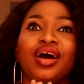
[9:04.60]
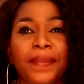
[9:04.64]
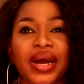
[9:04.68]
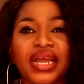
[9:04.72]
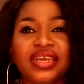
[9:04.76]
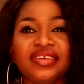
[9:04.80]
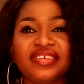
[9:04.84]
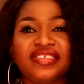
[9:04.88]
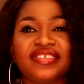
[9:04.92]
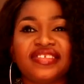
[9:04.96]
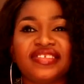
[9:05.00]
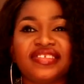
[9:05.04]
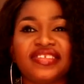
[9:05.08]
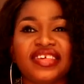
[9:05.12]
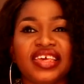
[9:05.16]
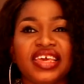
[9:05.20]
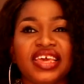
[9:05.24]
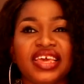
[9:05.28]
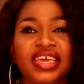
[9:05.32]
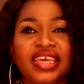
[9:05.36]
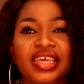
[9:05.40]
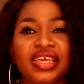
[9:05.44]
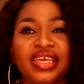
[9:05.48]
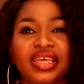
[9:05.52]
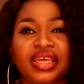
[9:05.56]
But you
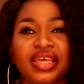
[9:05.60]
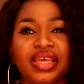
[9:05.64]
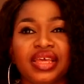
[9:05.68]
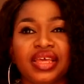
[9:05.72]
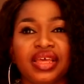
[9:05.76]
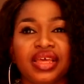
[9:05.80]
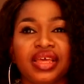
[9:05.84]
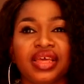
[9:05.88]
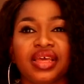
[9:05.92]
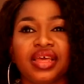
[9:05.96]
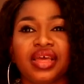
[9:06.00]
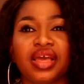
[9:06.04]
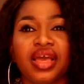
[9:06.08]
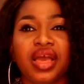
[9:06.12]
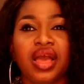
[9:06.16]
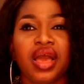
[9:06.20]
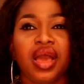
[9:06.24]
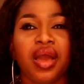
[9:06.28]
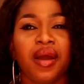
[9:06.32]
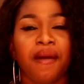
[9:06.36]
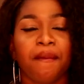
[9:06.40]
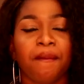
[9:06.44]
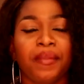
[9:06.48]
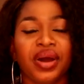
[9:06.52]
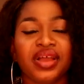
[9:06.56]
see,
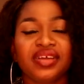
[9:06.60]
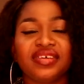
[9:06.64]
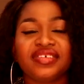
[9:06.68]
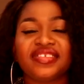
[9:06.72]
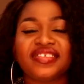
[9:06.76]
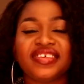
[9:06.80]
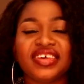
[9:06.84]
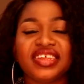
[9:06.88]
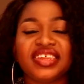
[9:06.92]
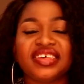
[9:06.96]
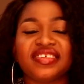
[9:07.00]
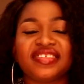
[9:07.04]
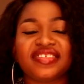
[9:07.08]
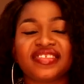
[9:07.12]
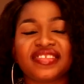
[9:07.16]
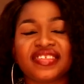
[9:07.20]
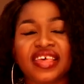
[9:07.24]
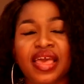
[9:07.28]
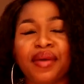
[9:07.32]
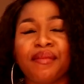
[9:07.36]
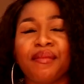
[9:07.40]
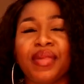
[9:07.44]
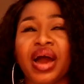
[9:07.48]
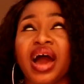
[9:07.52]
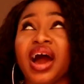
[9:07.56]
but you see this
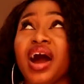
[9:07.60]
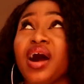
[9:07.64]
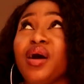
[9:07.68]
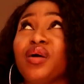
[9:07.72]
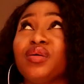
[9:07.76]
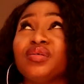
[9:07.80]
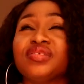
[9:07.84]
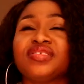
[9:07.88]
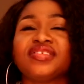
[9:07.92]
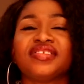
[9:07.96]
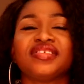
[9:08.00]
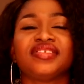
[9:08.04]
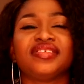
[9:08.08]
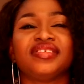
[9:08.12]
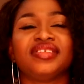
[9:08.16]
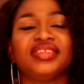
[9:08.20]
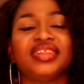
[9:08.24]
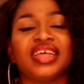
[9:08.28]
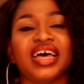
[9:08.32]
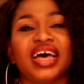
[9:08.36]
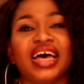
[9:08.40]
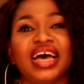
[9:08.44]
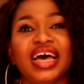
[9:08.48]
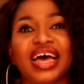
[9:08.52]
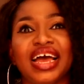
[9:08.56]
same house
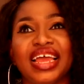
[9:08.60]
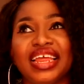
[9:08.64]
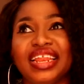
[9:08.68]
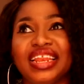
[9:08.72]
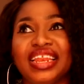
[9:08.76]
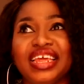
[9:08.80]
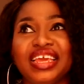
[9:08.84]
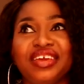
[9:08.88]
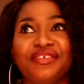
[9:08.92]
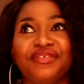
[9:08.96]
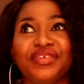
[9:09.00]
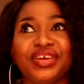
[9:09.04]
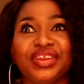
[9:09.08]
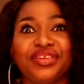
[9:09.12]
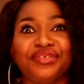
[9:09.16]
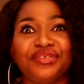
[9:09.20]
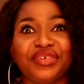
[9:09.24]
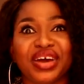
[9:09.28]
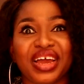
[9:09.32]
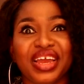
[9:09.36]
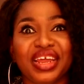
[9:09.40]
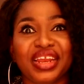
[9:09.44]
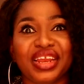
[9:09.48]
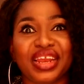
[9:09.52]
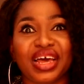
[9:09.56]
that I live in
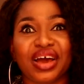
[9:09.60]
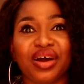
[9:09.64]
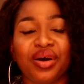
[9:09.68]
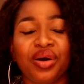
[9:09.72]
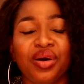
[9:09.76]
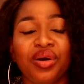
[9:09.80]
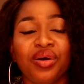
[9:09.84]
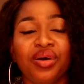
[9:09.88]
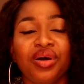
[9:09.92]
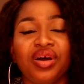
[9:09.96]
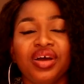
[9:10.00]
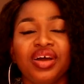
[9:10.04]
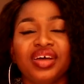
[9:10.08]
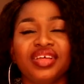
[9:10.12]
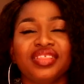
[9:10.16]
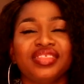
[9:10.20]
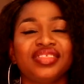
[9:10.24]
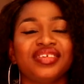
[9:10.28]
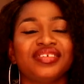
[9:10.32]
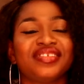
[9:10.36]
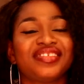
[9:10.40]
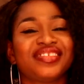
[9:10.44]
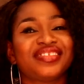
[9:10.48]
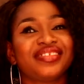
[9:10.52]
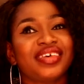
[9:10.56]
right now,
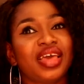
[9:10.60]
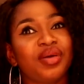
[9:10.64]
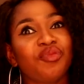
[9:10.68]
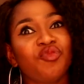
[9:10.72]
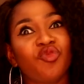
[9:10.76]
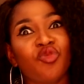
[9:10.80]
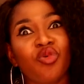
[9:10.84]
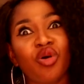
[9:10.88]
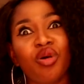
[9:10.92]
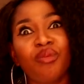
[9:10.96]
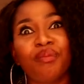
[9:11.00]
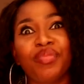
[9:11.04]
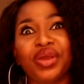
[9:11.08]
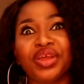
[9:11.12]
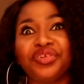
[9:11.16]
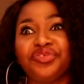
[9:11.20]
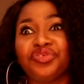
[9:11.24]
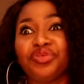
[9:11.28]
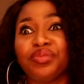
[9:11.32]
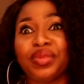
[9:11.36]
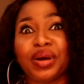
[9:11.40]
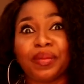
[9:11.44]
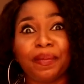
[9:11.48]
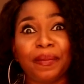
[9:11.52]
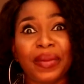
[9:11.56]
the same
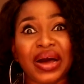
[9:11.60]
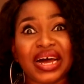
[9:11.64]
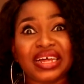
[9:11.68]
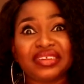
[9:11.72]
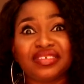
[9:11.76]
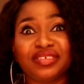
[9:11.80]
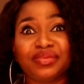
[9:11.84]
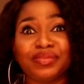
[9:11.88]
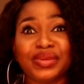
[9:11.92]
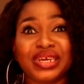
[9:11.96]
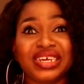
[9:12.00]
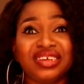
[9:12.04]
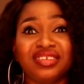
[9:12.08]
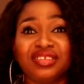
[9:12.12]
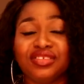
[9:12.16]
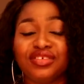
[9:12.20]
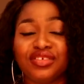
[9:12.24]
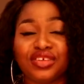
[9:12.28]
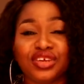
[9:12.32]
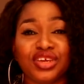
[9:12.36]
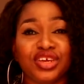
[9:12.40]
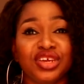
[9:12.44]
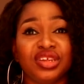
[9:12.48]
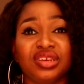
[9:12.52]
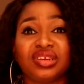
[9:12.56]
one-bedroom
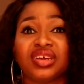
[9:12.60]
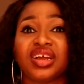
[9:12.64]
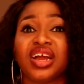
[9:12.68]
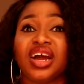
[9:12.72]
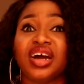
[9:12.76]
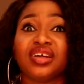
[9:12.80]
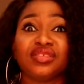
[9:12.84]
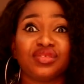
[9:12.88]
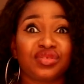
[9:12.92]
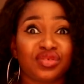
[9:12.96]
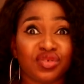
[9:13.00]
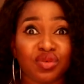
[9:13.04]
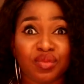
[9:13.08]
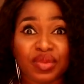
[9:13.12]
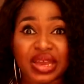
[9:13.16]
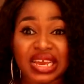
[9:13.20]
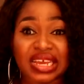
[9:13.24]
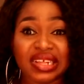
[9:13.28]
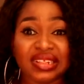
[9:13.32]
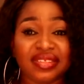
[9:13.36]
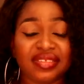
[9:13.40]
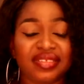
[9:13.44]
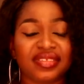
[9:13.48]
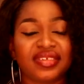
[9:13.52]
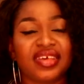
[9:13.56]
apartment in
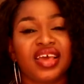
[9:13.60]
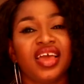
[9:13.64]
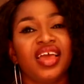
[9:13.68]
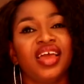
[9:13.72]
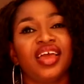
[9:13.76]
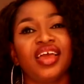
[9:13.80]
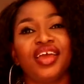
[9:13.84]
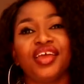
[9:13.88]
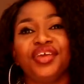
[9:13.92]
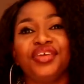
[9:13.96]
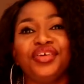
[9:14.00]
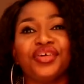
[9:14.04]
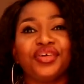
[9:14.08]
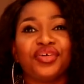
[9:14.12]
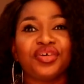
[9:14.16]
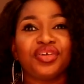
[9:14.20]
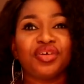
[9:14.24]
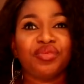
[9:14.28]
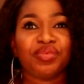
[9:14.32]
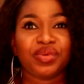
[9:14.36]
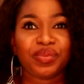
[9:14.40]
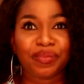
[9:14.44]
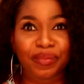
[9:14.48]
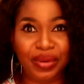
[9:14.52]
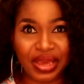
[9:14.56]
Cantonment, you're going
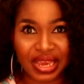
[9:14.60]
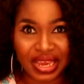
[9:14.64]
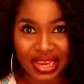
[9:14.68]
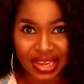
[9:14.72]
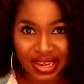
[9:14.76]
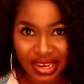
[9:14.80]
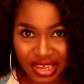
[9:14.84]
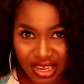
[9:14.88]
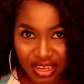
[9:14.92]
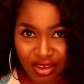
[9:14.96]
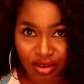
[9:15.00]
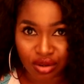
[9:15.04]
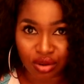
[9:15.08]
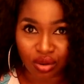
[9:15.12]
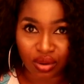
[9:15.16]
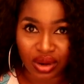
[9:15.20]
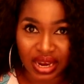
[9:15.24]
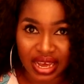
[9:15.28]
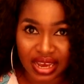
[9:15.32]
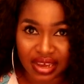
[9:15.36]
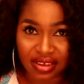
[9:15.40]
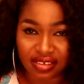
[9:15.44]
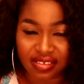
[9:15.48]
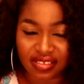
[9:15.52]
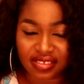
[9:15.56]
to be paying in
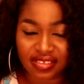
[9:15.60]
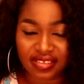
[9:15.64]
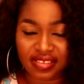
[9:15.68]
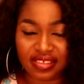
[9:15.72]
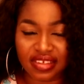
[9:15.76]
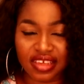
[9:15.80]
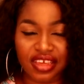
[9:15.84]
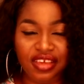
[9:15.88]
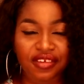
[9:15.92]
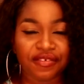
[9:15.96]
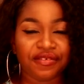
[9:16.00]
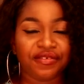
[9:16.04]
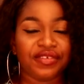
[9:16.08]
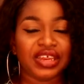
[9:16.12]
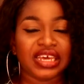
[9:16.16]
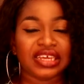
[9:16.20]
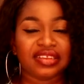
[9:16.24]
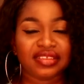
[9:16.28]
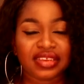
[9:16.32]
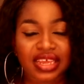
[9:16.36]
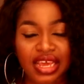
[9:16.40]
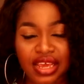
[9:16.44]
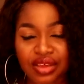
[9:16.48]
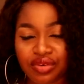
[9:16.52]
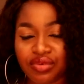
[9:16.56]
dollars. If they
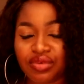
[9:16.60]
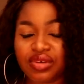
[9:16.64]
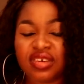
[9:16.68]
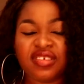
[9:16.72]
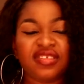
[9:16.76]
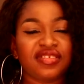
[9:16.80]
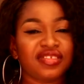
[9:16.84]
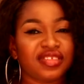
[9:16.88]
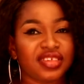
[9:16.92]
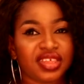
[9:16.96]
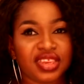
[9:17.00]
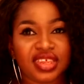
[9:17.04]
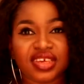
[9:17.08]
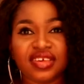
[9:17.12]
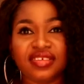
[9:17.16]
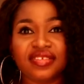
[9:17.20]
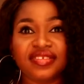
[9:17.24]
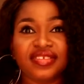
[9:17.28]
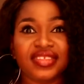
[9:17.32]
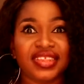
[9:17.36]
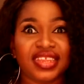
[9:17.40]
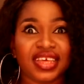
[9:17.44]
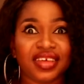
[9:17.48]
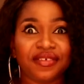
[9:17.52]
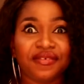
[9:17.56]
tell you in
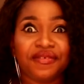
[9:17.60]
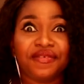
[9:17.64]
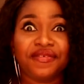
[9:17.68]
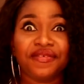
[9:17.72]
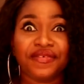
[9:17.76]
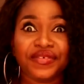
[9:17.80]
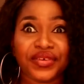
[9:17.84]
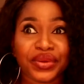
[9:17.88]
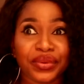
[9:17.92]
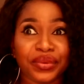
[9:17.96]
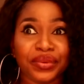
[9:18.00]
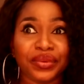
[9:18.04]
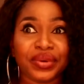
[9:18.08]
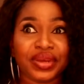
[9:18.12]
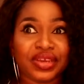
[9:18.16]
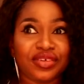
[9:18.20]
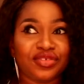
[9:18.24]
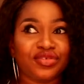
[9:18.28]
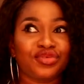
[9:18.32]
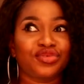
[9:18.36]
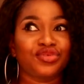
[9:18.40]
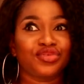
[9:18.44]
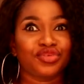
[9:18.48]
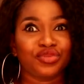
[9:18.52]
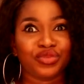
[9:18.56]
cedis, they feel
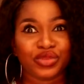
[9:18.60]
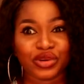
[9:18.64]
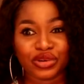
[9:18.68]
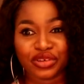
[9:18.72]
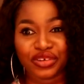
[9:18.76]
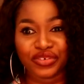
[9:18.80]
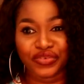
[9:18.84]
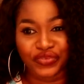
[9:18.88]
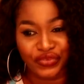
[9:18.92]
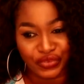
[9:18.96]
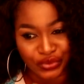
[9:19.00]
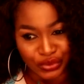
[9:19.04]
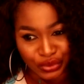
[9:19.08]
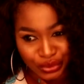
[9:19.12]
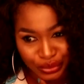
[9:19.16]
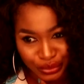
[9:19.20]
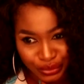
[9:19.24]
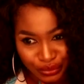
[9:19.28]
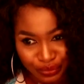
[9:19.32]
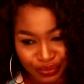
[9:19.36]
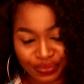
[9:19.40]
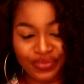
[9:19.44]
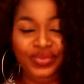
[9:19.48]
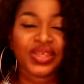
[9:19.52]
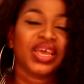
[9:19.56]
it's too much for
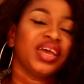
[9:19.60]
you.